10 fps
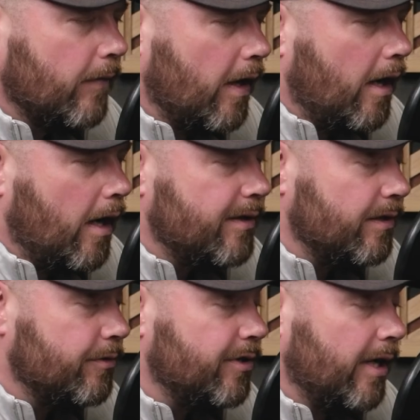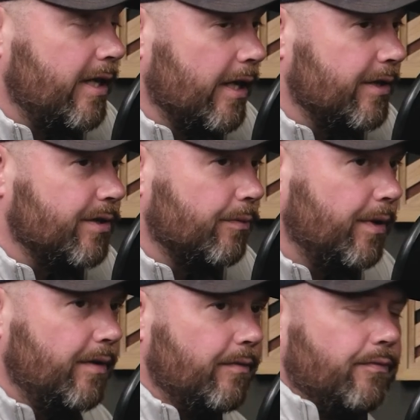It's an interesting idea. So
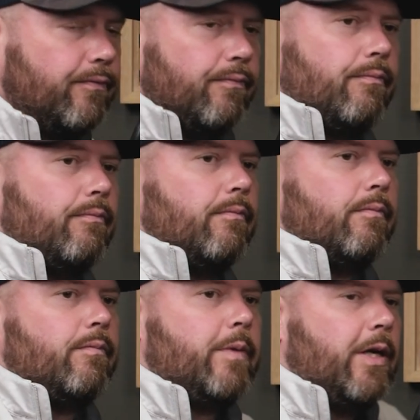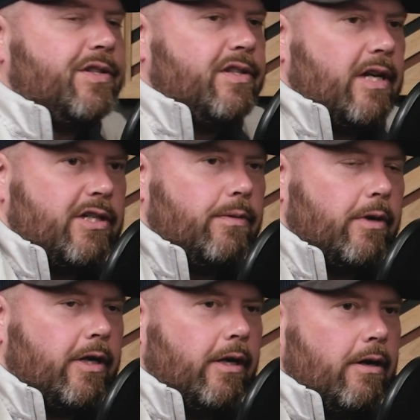Kelsey and Andrew
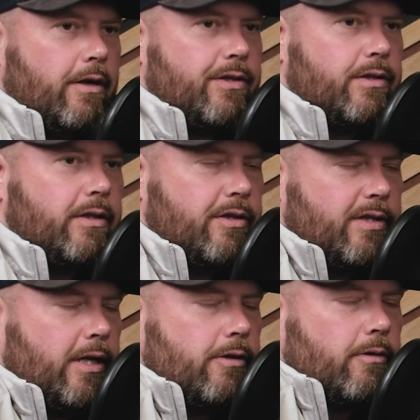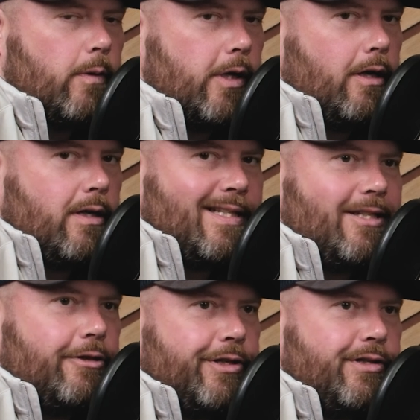are working on a
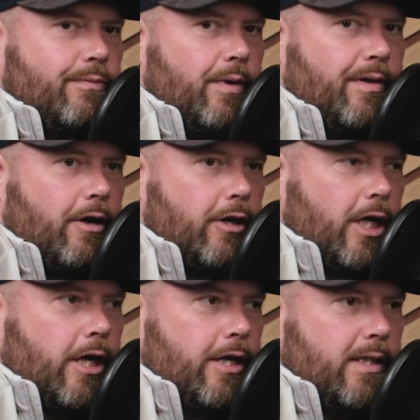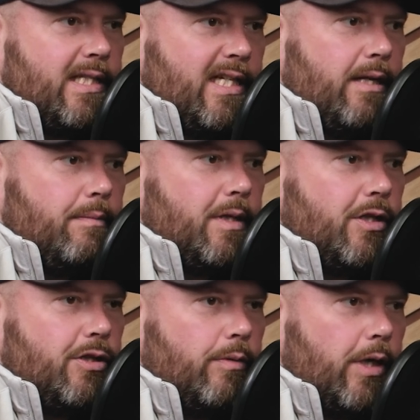series with our cutting team
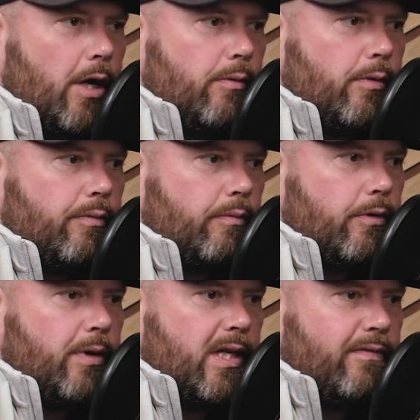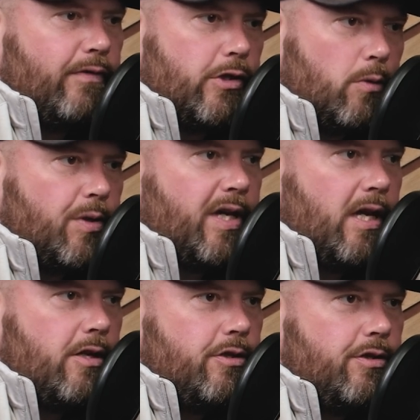to go through individual
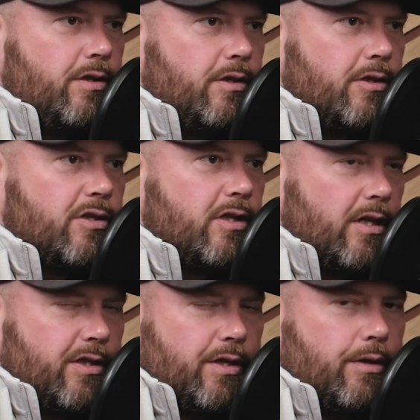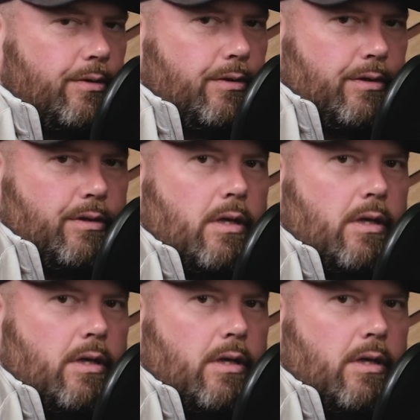tannages and discuss those.